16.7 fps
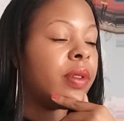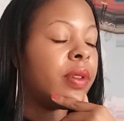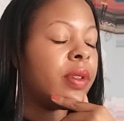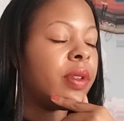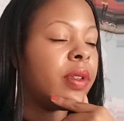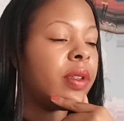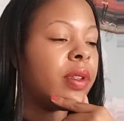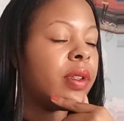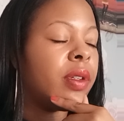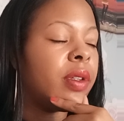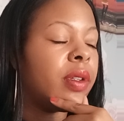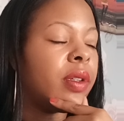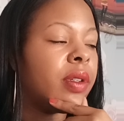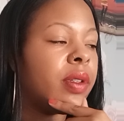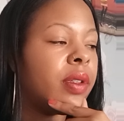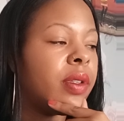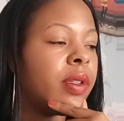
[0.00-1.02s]

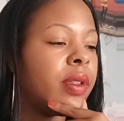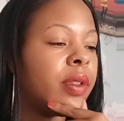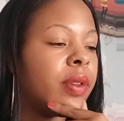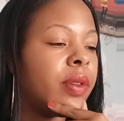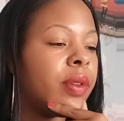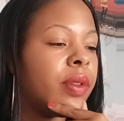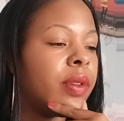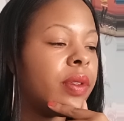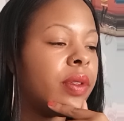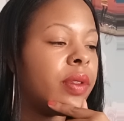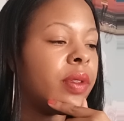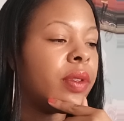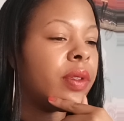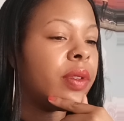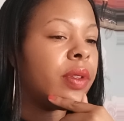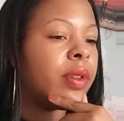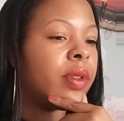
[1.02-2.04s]

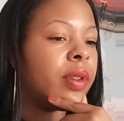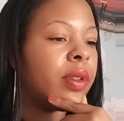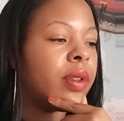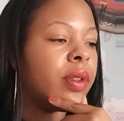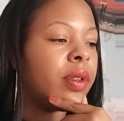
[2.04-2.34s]
[no speech]